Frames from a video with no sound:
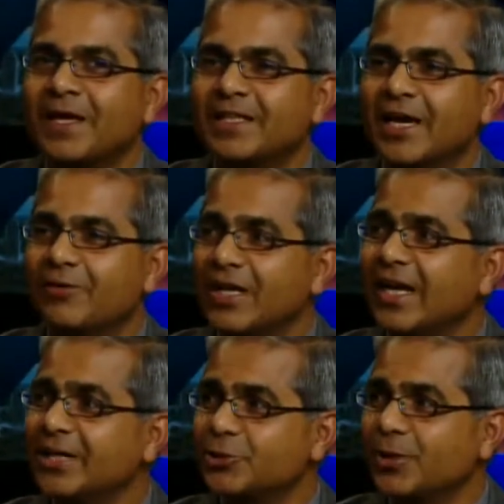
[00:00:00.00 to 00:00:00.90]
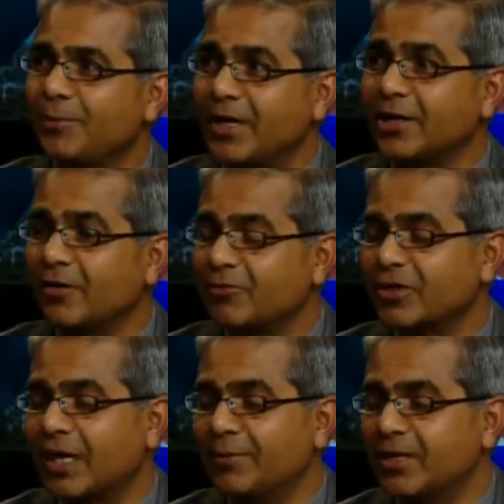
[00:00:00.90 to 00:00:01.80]
They have done actually better after
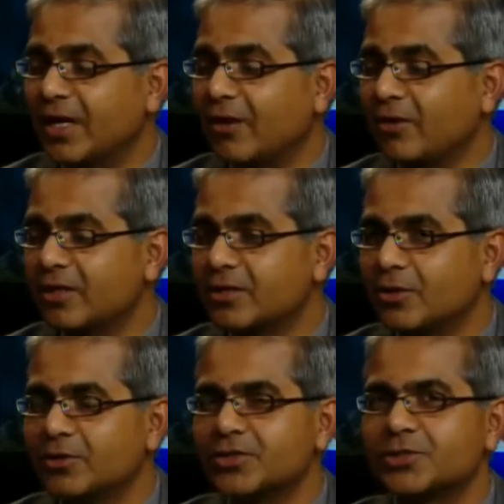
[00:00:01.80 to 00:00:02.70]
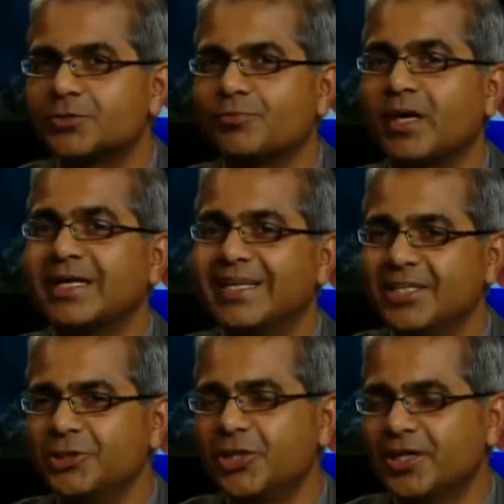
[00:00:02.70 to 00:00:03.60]
coming down on the doses, but
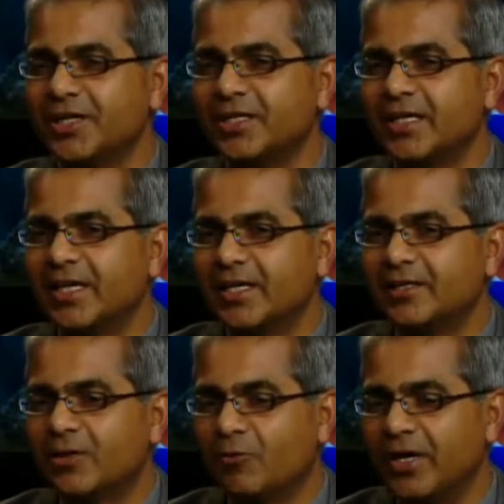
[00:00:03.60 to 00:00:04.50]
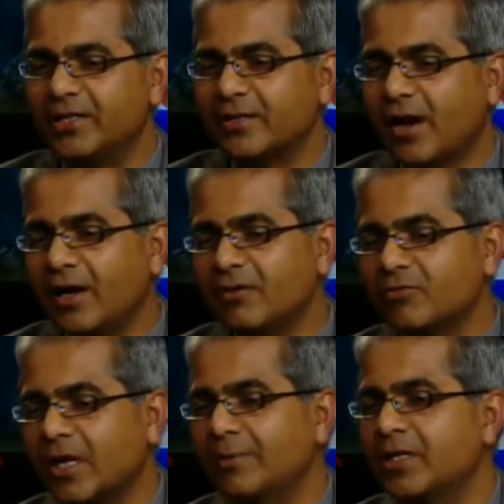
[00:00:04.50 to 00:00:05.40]
initially, the very thought
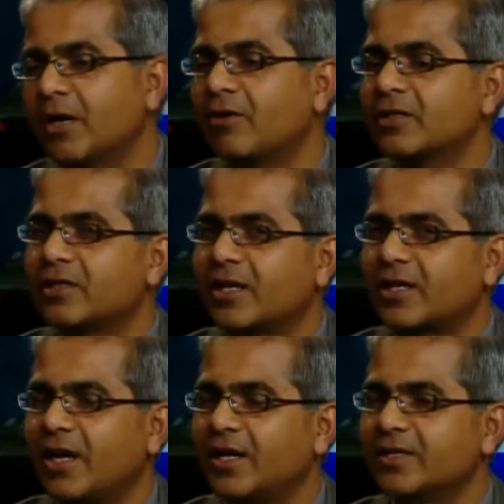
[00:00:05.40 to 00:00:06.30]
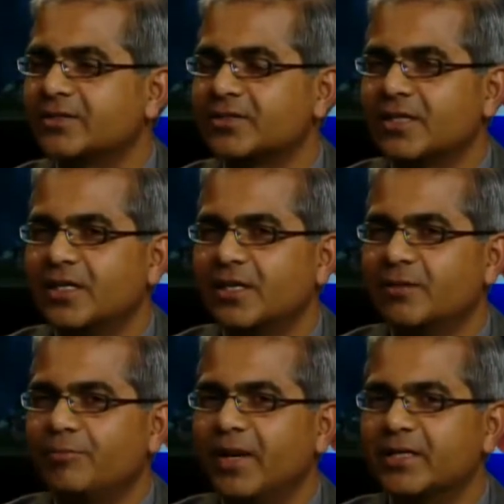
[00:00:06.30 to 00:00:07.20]
of coming down on the narcotics
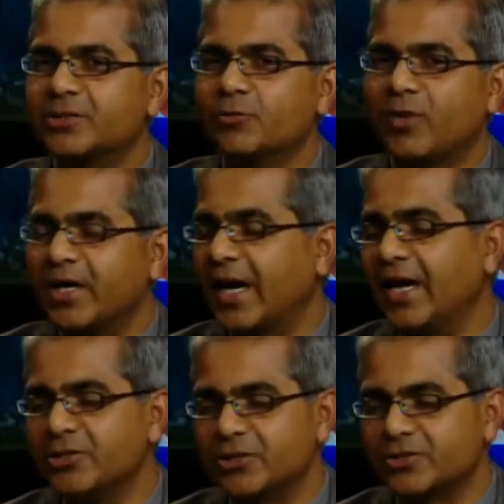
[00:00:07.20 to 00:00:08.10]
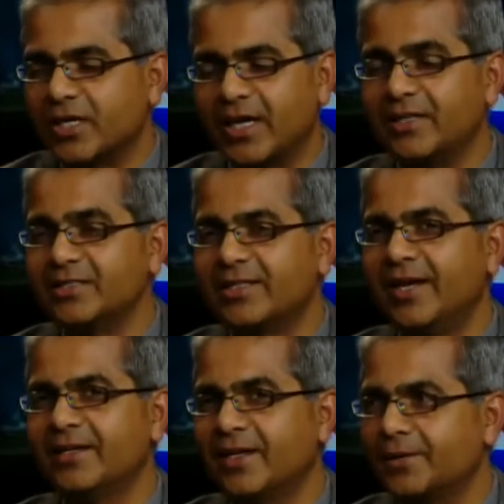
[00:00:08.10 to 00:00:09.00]
makes you very anxious. I
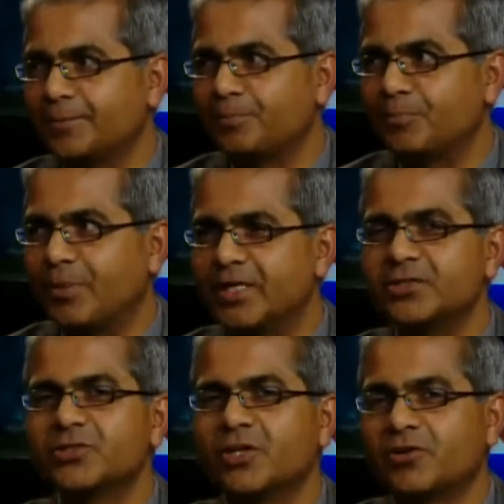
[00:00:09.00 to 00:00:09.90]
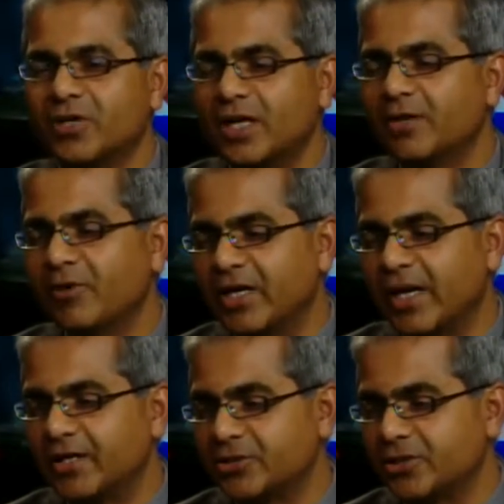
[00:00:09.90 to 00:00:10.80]
understand that. Patients get really very
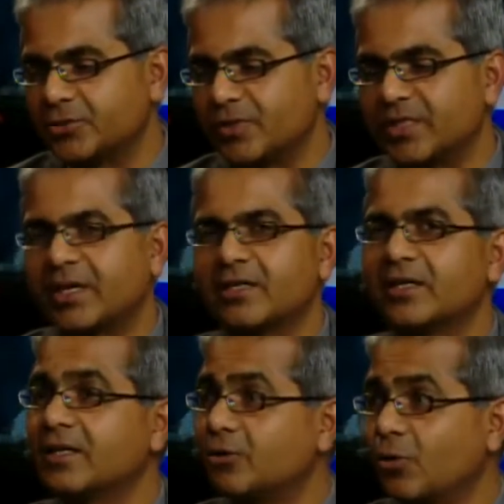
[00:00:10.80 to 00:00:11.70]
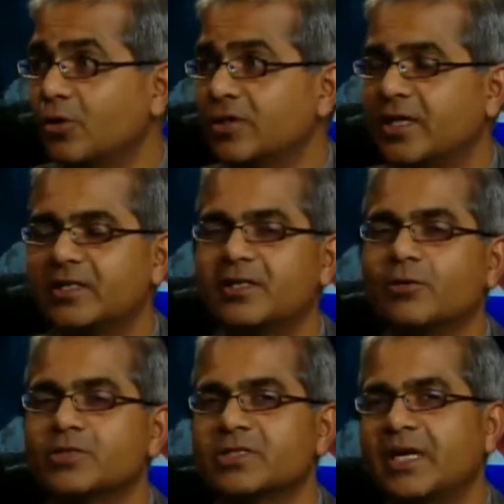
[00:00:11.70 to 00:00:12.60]
anxious when they are, they are told that the
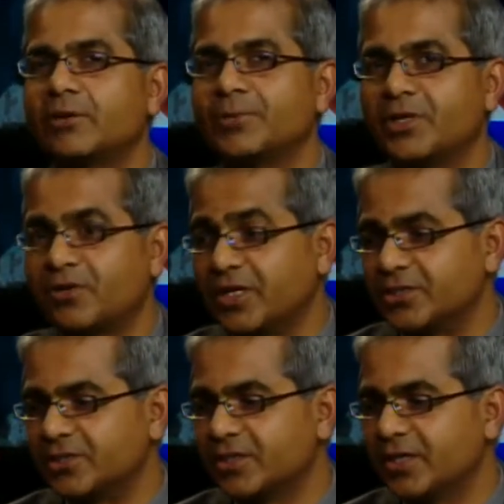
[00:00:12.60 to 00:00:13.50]
doses have to be decreased.